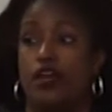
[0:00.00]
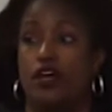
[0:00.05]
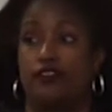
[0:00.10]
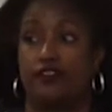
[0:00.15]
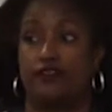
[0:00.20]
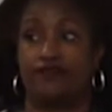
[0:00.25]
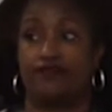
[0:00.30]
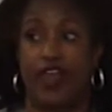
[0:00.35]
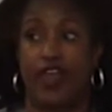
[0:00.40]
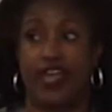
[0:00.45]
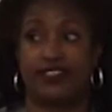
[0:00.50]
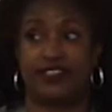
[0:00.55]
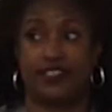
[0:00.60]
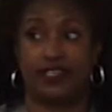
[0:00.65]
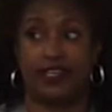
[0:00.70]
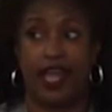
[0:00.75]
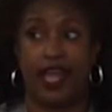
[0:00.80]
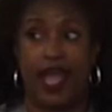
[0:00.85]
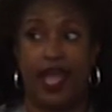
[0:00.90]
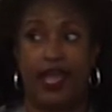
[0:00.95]
on the
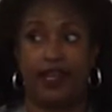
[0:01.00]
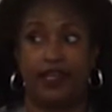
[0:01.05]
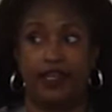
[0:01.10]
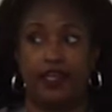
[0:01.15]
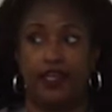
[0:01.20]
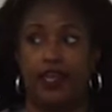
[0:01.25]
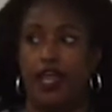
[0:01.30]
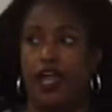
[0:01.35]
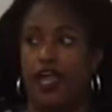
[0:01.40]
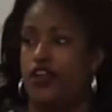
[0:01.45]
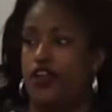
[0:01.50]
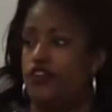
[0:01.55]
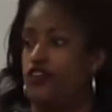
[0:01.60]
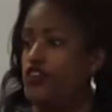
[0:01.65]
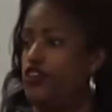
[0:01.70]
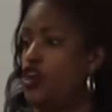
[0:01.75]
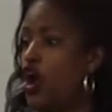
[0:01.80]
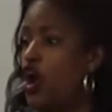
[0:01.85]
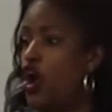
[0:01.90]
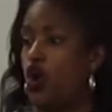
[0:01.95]
flaccid guy.
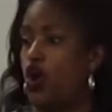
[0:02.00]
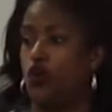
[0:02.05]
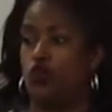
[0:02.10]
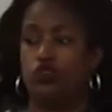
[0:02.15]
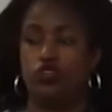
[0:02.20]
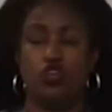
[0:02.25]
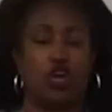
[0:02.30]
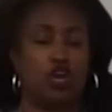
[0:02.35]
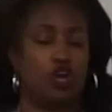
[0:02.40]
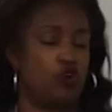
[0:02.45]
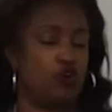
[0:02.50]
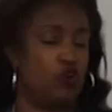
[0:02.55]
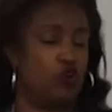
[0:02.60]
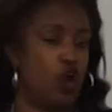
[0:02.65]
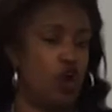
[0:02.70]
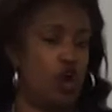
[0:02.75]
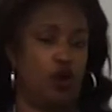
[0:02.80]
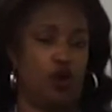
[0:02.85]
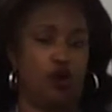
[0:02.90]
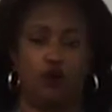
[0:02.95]
No
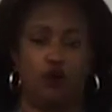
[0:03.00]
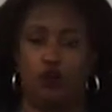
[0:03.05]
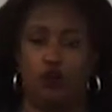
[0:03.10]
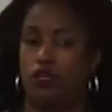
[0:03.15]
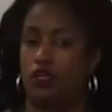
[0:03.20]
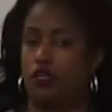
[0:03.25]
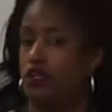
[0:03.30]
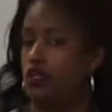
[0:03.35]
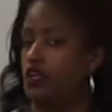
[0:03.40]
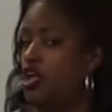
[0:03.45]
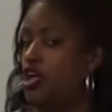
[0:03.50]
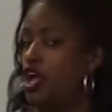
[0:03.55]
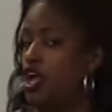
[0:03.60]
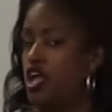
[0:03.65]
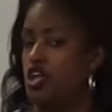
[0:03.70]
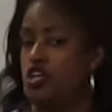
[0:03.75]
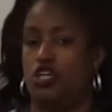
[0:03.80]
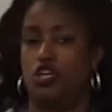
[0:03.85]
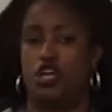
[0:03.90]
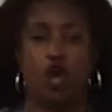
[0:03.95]
neuro,
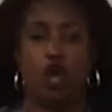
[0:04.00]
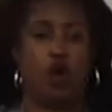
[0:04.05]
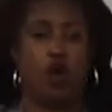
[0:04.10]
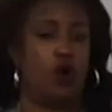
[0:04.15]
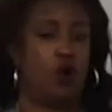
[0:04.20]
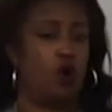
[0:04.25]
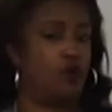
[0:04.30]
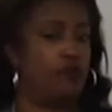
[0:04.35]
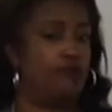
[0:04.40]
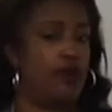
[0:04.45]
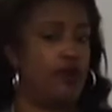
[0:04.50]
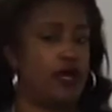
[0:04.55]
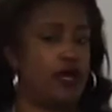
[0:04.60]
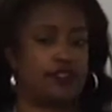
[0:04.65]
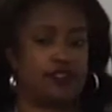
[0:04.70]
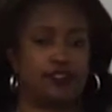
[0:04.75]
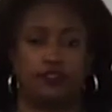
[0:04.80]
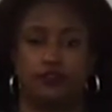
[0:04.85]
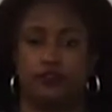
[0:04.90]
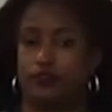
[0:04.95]
no
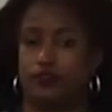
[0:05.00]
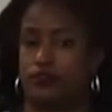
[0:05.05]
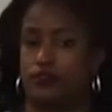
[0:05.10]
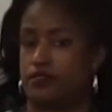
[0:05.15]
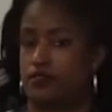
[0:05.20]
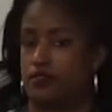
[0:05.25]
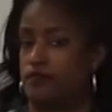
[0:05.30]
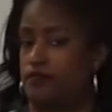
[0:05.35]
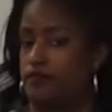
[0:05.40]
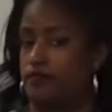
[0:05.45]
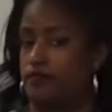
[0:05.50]
muscles.